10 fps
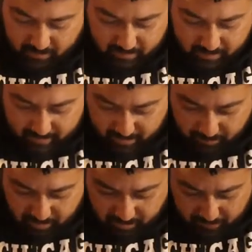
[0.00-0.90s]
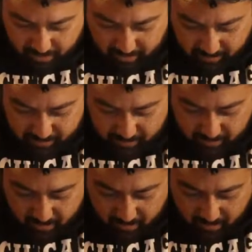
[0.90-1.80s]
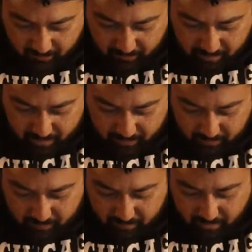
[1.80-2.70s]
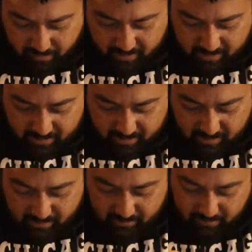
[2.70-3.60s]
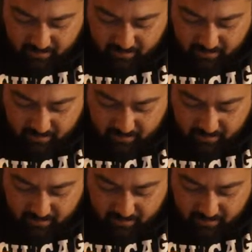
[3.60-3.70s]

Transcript: slap chop painted shit that you have on the table. Like there's just not.